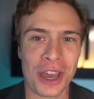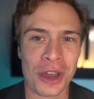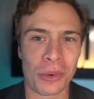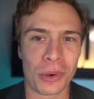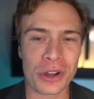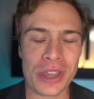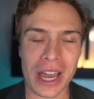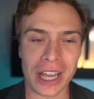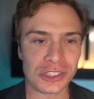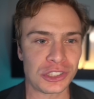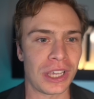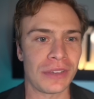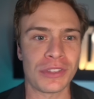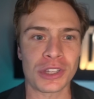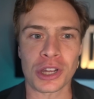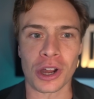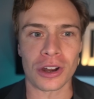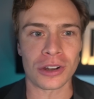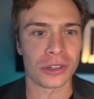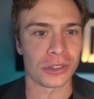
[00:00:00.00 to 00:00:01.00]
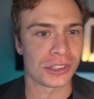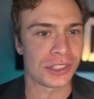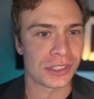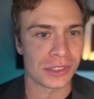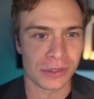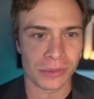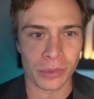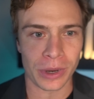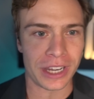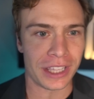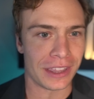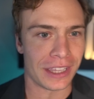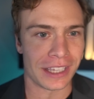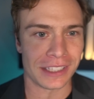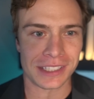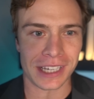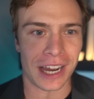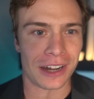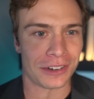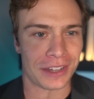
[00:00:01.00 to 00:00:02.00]
where you actually have the Cardinals winning the
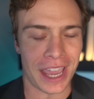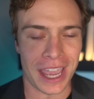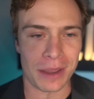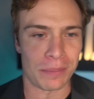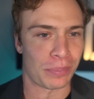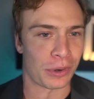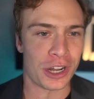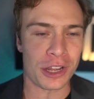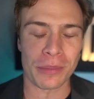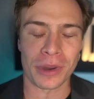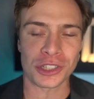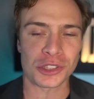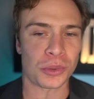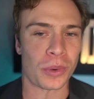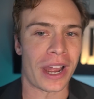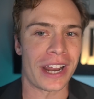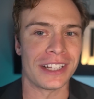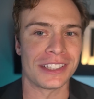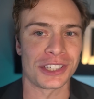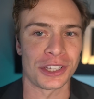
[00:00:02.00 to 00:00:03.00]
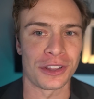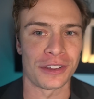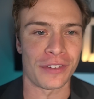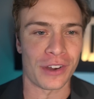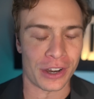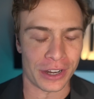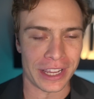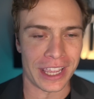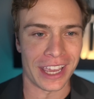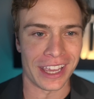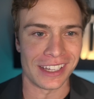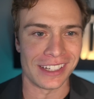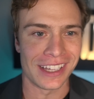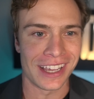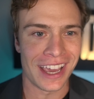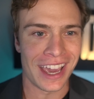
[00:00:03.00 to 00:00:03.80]
entire game, pretty much right until the very end.